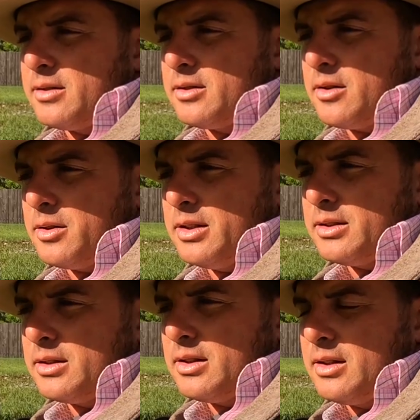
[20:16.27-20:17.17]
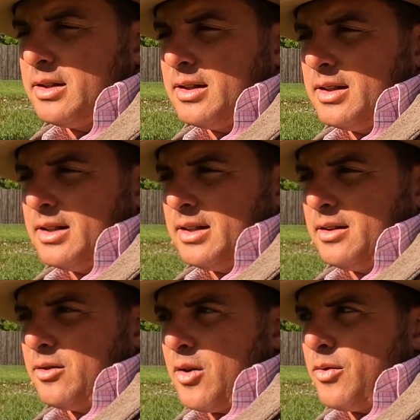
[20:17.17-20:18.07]
So he's
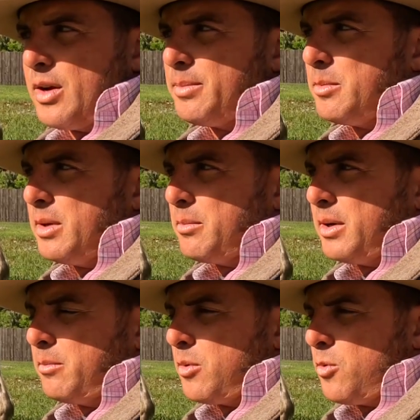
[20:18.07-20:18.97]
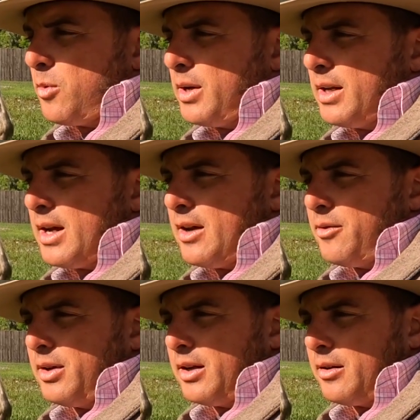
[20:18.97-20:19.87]
growing up to be a big boy
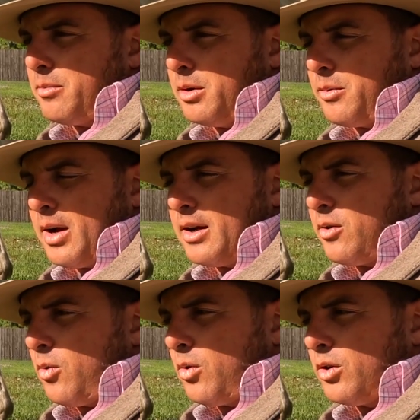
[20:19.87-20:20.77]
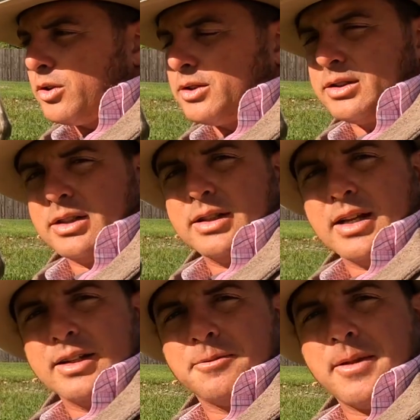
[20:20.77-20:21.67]
now, getting to be a riding horse, and
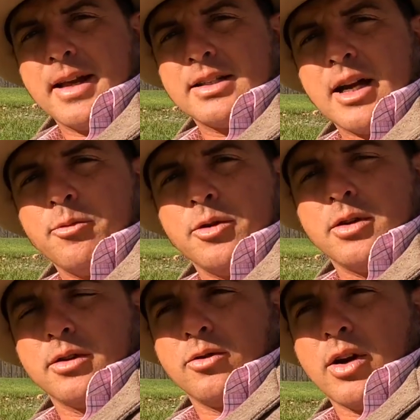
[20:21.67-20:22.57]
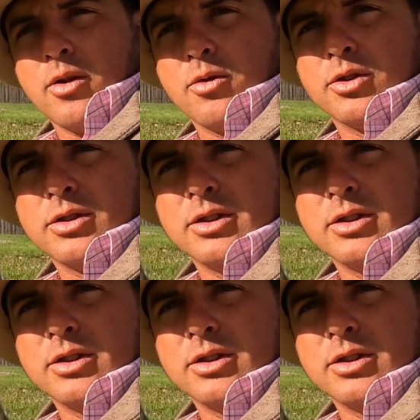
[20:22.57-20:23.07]
then to spend that time with the gray horse,